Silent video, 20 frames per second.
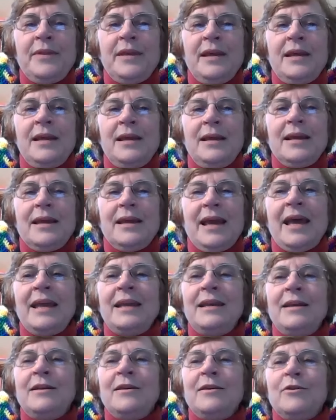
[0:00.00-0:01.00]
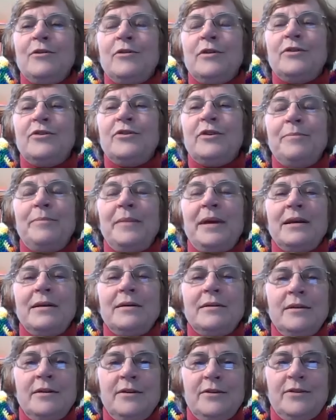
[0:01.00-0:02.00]
the Kenyan Christian
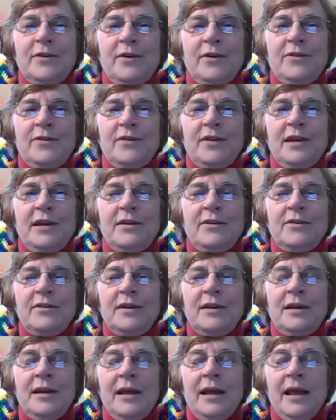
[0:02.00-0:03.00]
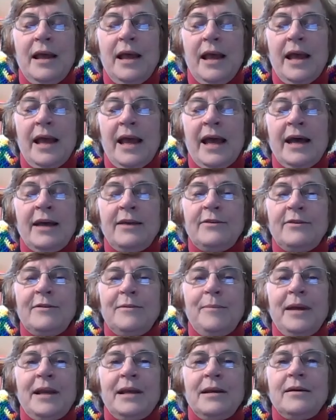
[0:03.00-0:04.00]
Medical Association asked
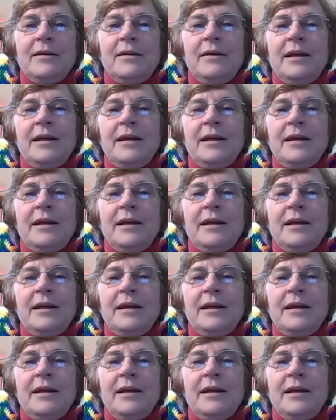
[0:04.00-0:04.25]
Medical